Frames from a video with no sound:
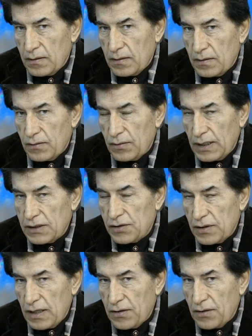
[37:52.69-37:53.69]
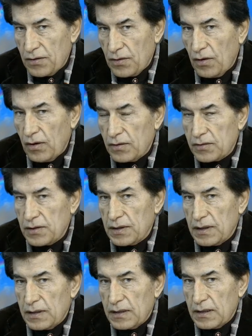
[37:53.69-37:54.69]
religion and theology
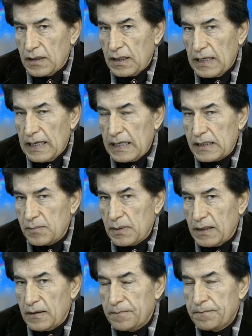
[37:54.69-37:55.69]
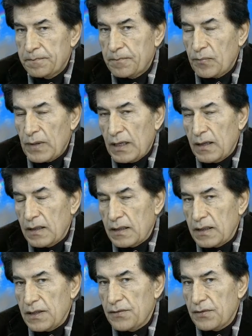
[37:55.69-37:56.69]
has been
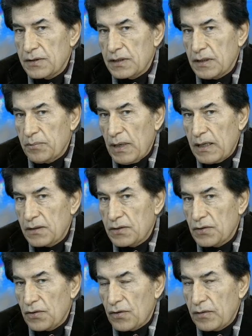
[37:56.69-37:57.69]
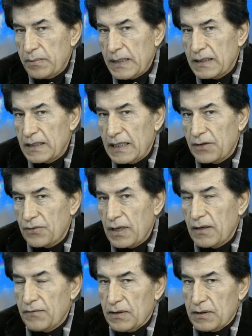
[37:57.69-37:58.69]
either debunked or made
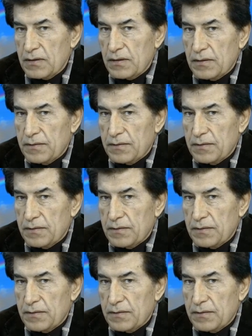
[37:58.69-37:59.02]
irrelevant